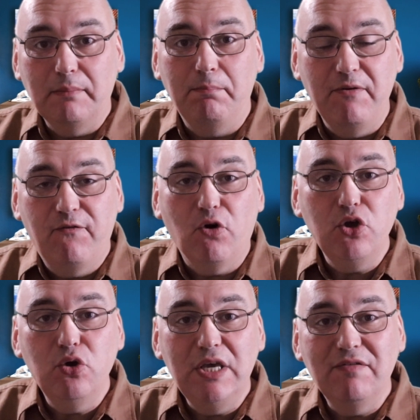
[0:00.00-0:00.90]
before
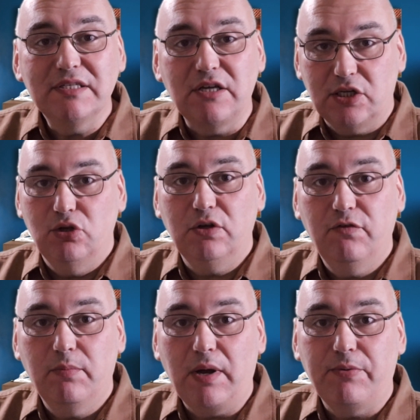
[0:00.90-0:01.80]
you even start looking
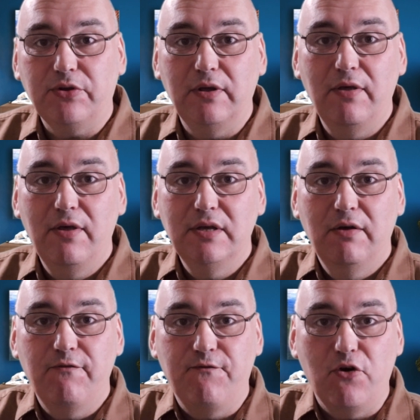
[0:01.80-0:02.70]
for property,
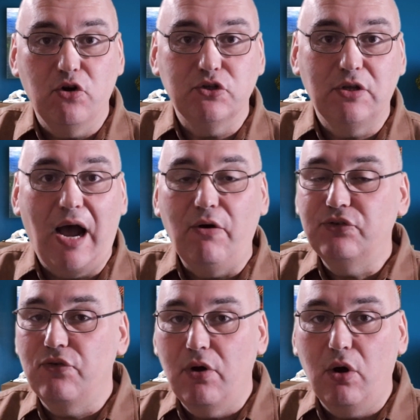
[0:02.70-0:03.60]
first I
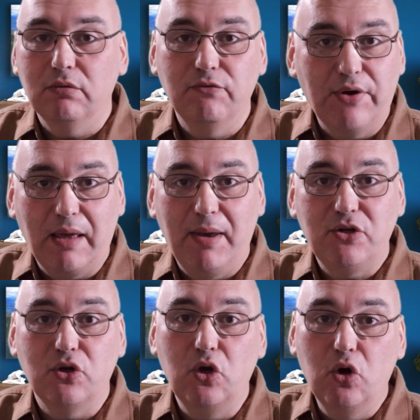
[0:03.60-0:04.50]
would recommend
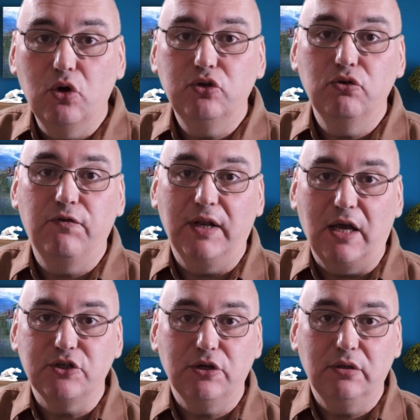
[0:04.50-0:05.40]
you go to
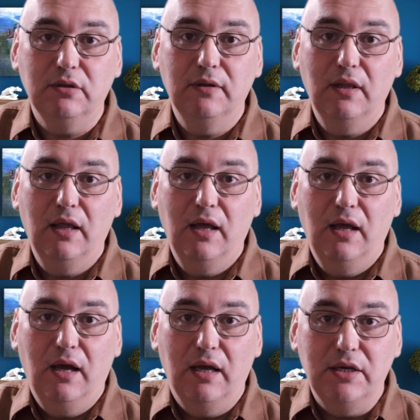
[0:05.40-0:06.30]
financial
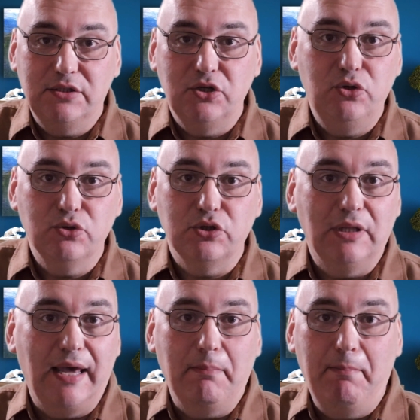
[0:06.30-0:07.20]
institution
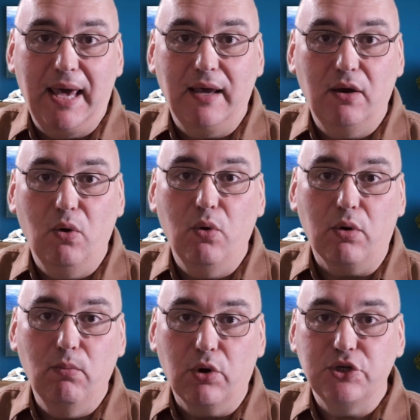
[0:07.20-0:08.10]
like bank or
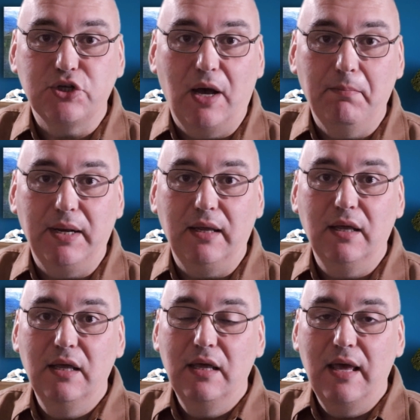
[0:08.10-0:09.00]
mortgage company,
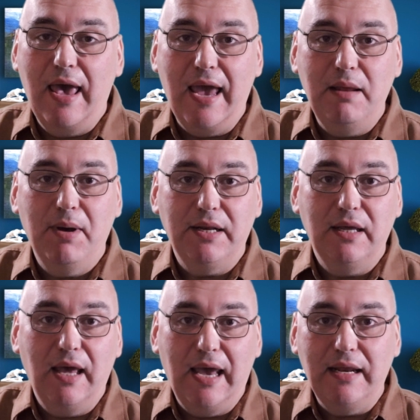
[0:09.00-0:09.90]

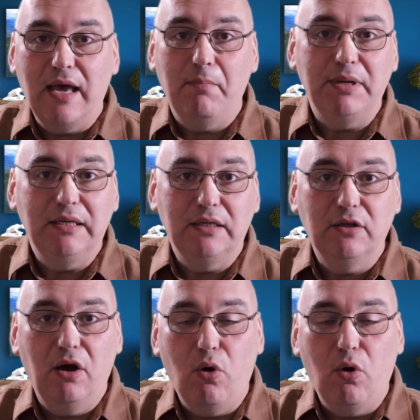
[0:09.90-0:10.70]
any company that